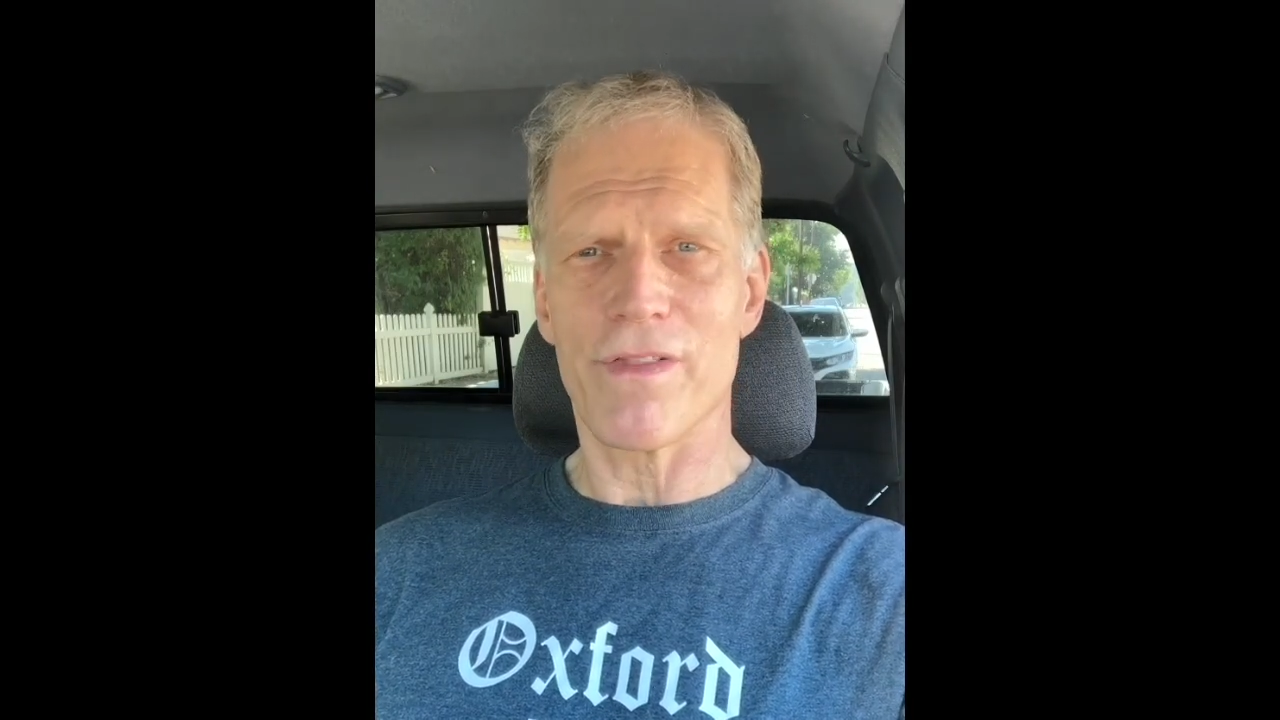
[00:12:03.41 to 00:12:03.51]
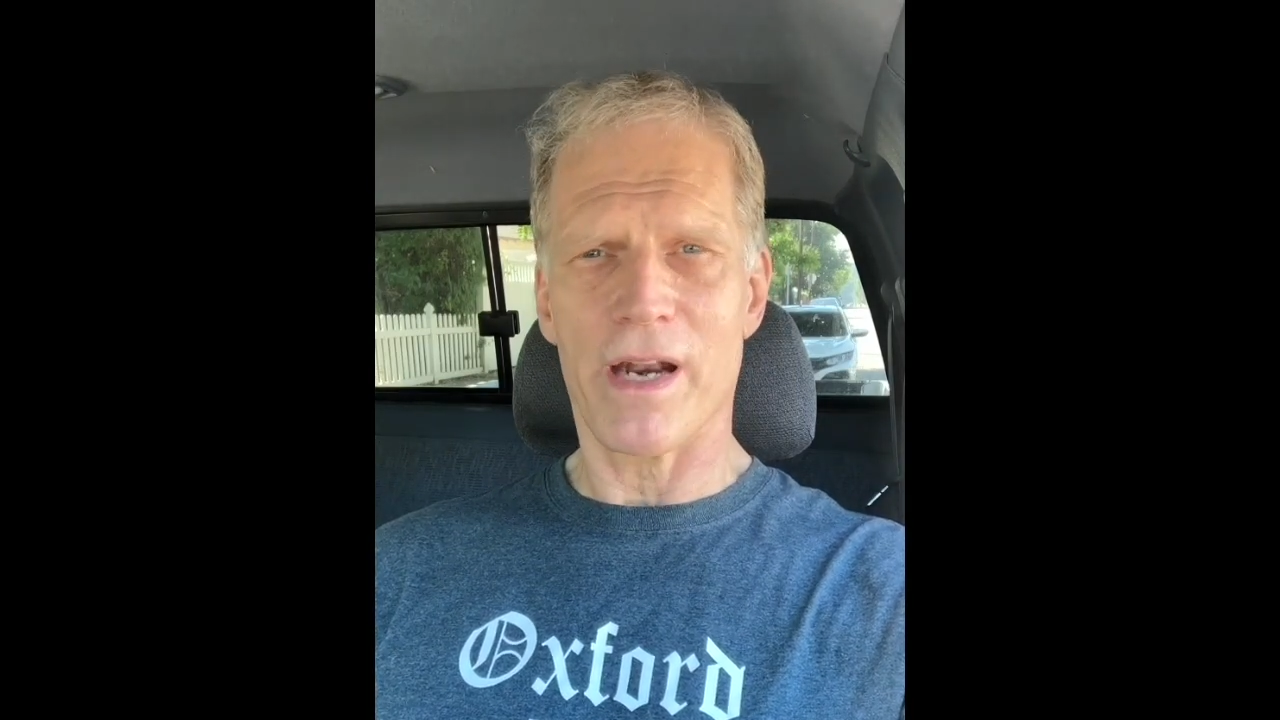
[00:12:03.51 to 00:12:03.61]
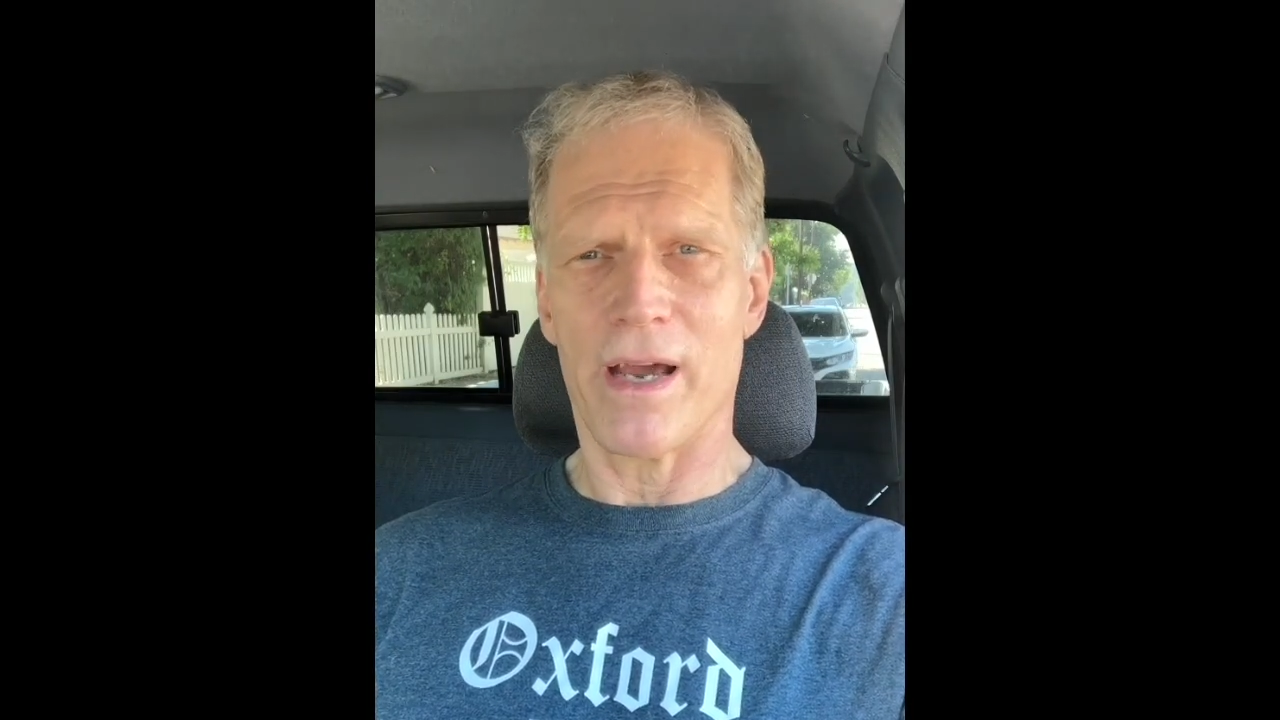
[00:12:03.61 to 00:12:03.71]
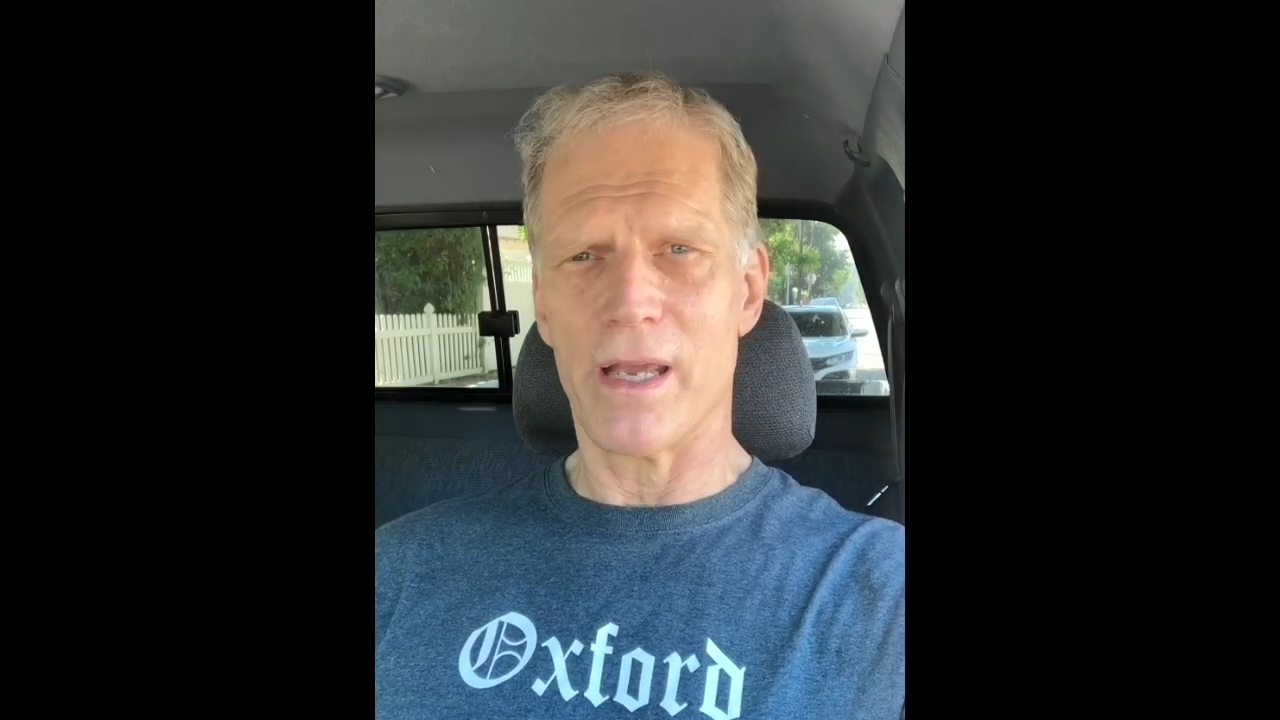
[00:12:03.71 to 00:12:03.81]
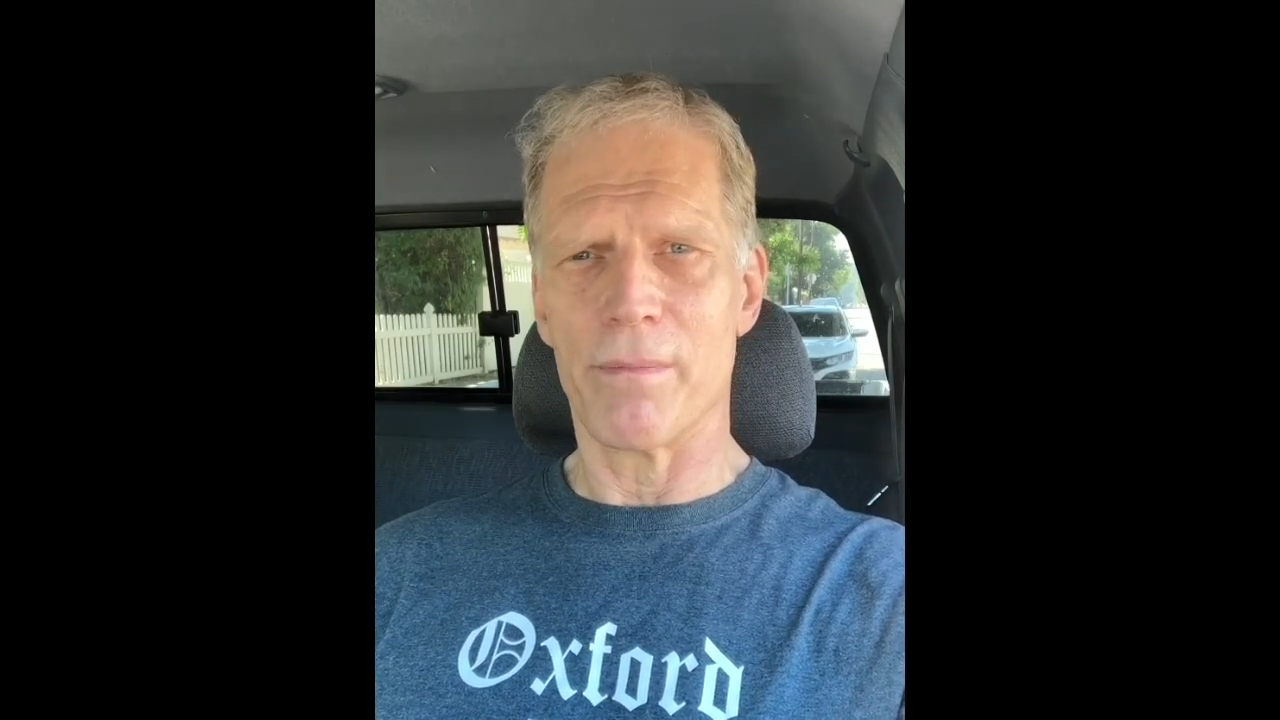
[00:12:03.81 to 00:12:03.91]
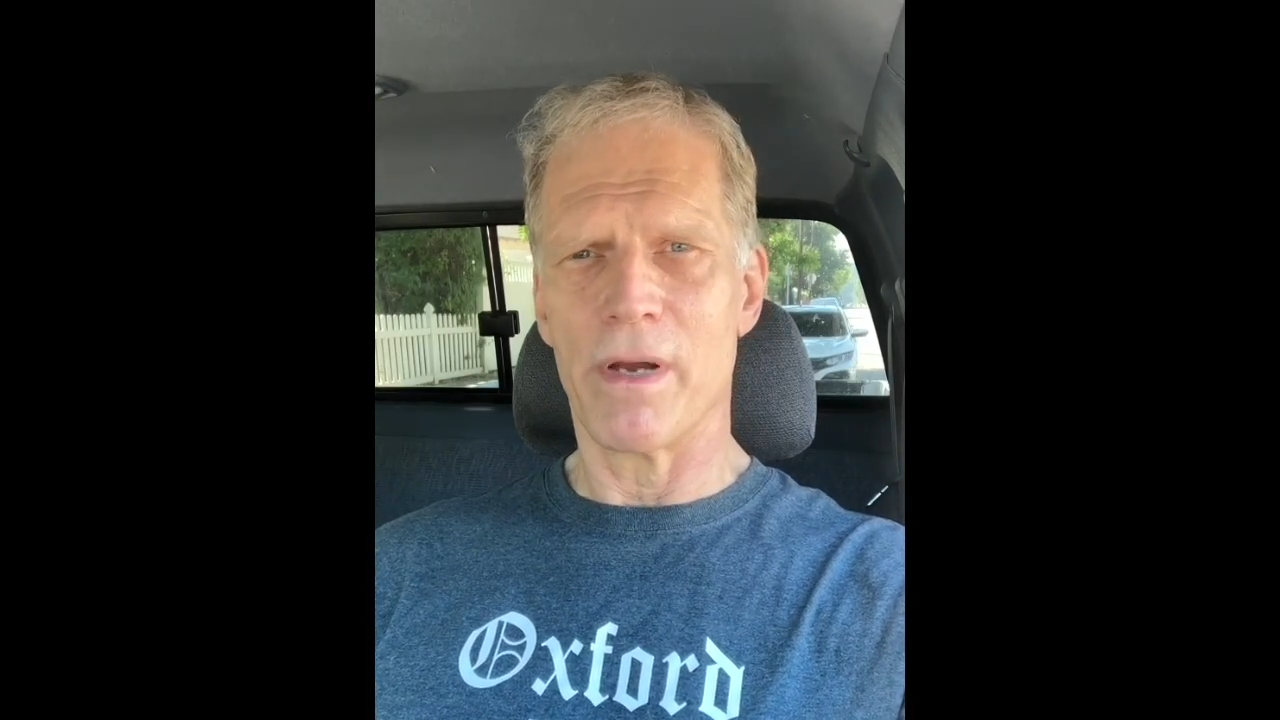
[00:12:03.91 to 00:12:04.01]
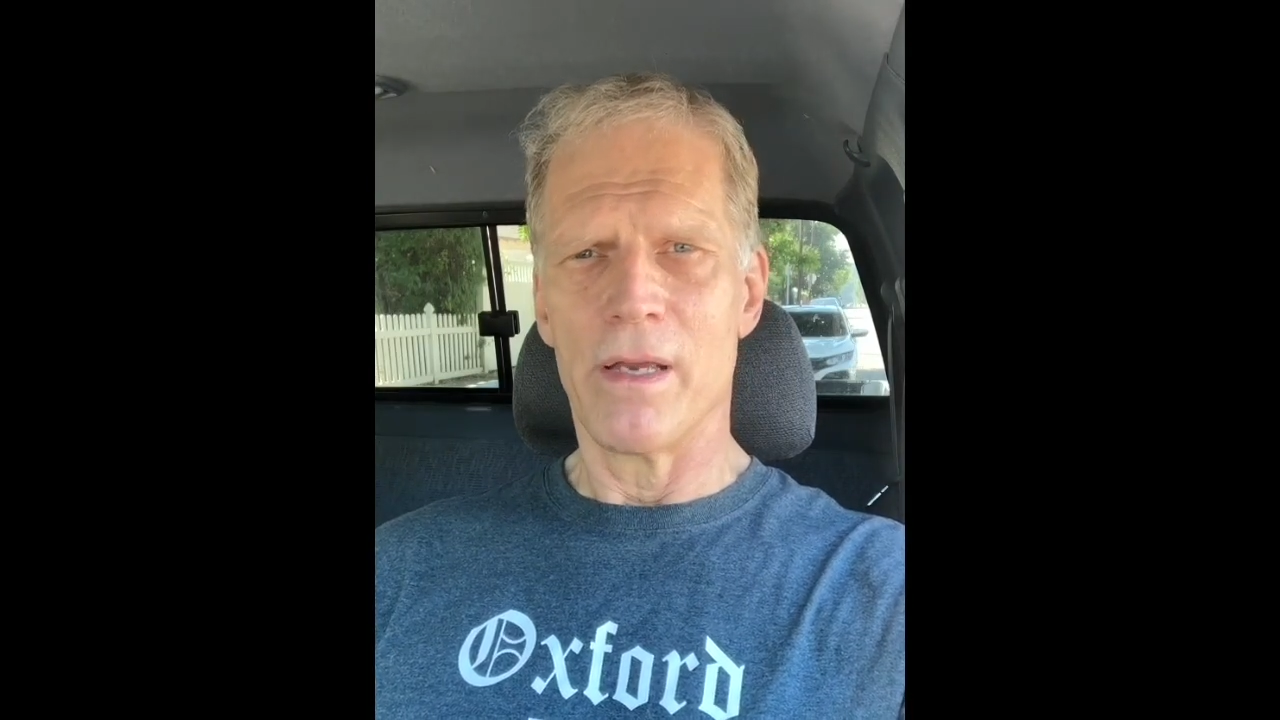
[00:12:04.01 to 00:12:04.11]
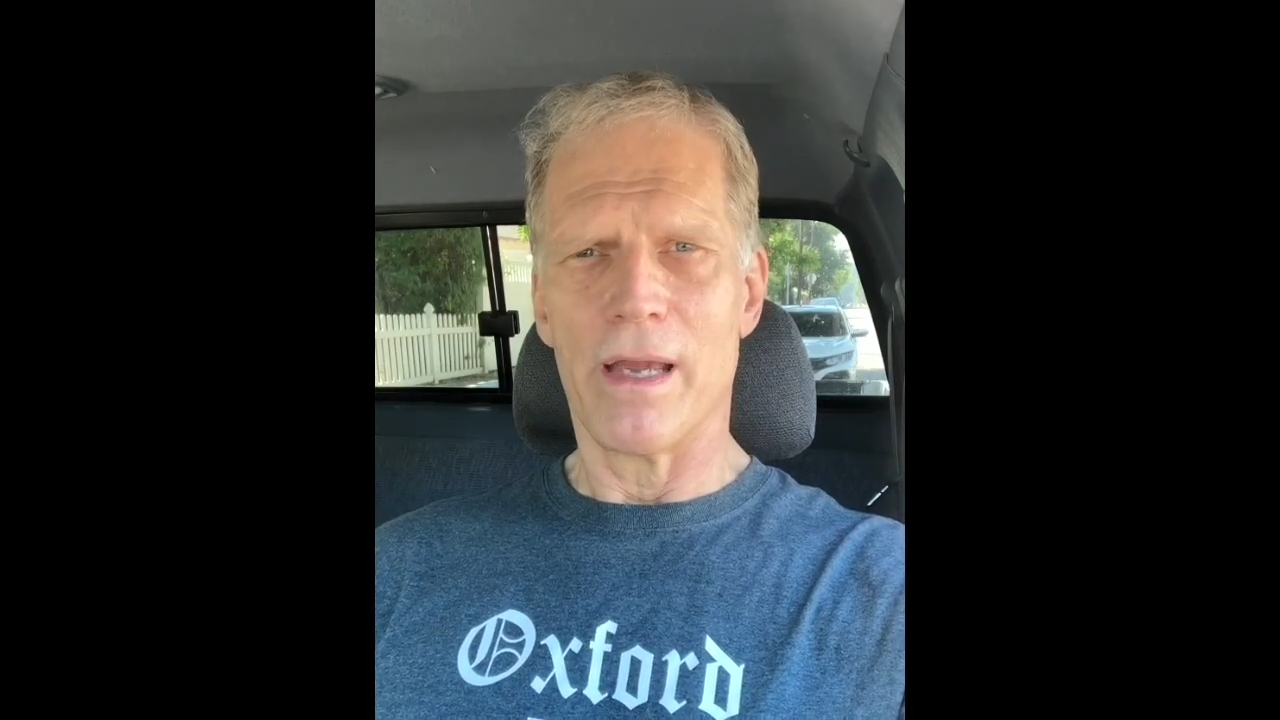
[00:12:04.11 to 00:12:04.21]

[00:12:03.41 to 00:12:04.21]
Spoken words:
than I am